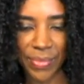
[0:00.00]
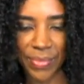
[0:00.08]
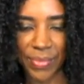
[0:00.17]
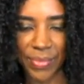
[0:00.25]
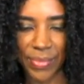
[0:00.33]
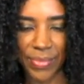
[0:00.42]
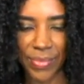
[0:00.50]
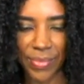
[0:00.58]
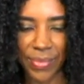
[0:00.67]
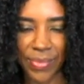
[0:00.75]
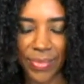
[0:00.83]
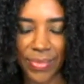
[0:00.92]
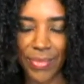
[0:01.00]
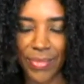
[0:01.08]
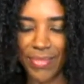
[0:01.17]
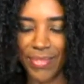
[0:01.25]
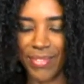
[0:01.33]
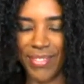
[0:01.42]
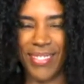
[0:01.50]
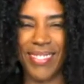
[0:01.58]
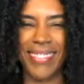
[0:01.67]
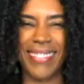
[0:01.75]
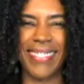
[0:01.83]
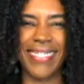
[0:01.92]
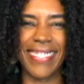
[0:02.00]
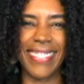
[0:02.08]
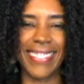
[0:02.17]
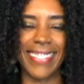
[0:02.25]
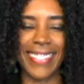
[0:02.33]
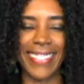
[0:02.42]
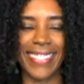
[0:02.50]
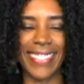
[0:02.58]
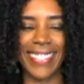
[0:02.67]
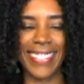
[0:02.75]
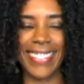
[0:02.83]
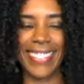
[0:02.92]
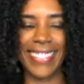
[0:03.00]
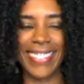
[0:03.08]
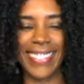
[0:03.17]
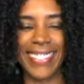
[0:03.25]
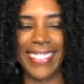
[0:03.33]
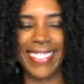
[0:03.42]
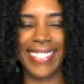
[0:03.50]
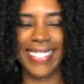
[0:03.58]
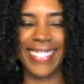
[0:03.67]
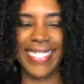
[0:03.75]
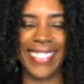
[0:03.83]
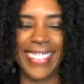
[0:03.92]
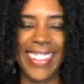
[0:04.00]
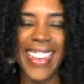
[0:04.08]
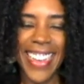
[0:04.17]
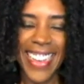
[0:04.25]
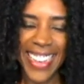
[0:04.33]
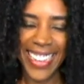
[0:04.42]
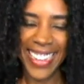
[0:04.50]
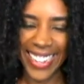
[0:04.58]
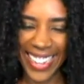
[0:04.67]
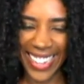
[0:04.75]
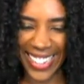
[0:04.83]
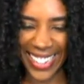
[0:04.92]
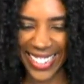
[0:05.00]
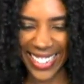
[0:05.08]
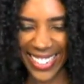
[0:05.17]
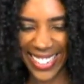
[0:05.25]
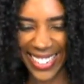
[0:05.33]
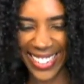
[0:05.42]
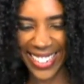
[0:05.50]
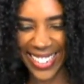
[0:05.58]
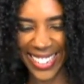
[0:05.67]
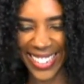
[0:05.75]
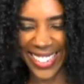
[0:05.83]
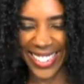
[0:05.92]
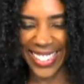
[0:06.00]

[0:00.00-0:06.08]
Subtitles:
[no speech]